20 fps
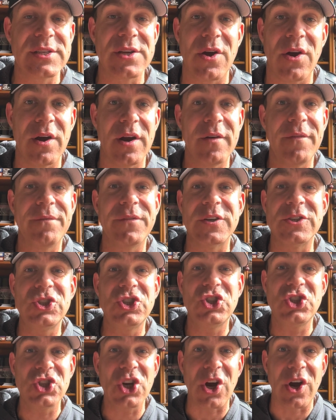card for
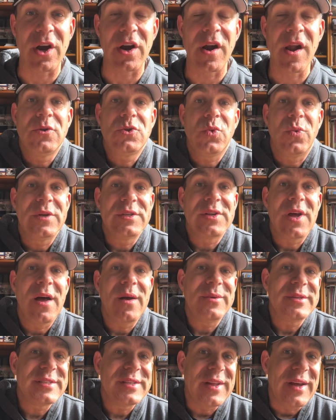sure. Twas
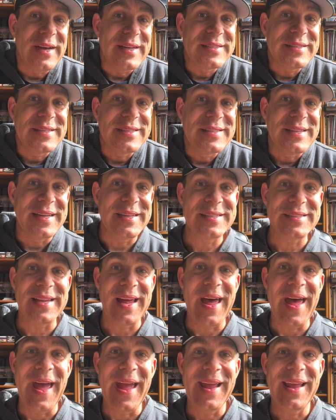always thus, as they
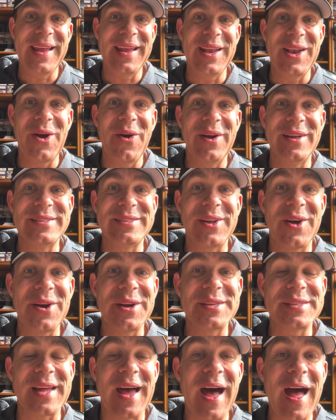say. You know, as long
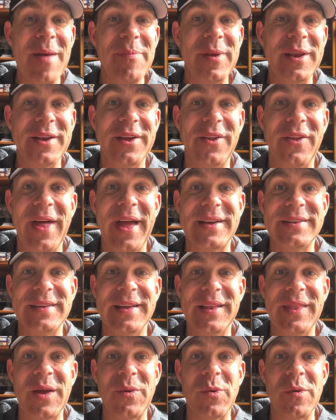as I've been
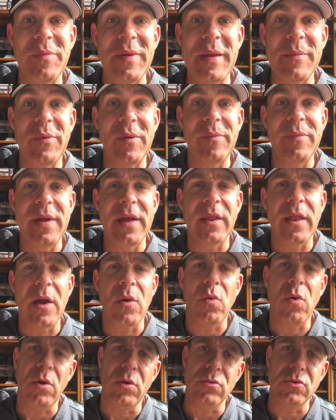collecting, there were people being
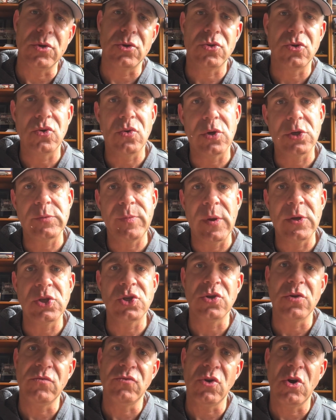like, well, they're too
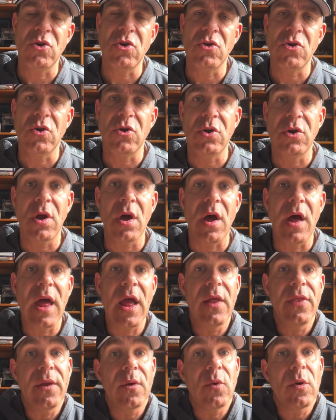expensive, da da da da da.
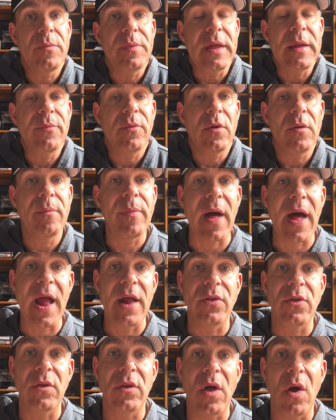And there were people
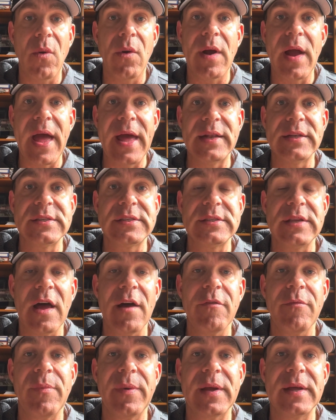buying the lower end
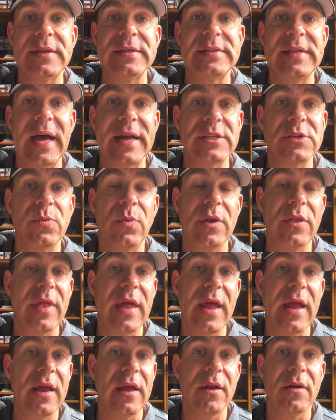stuff because that's what
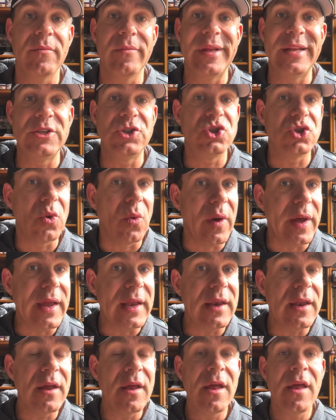they
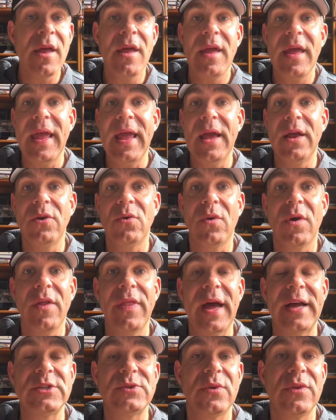enjoyed and or
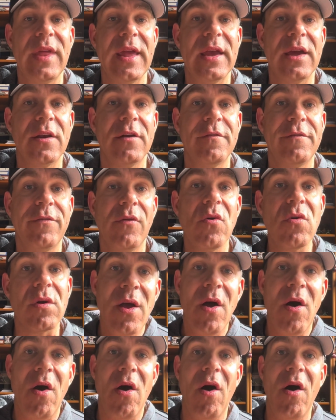that's what they could afford.
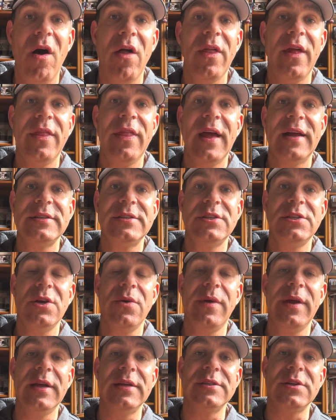All that that's
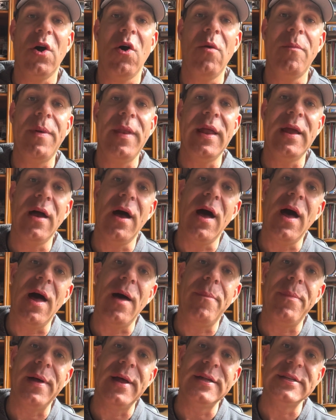doing is opening
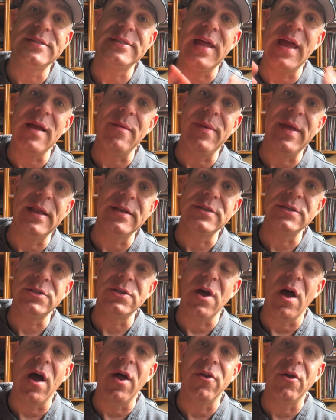up a segment
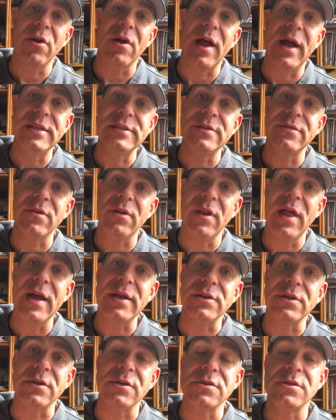to other kinds of
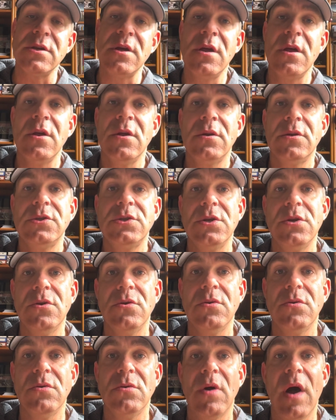collectors,
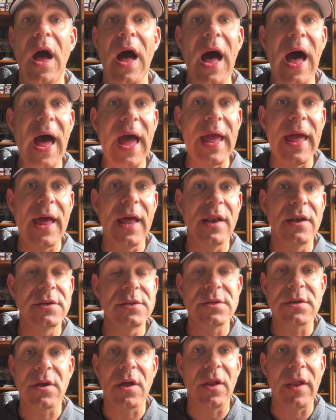to
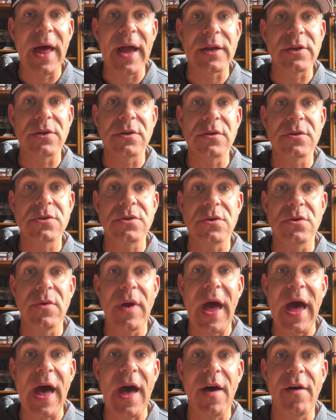high-end collectors who
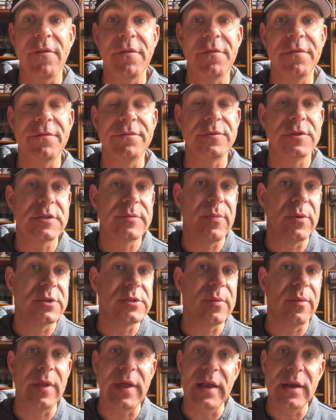have
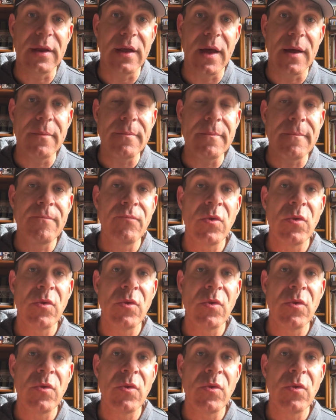disposable income,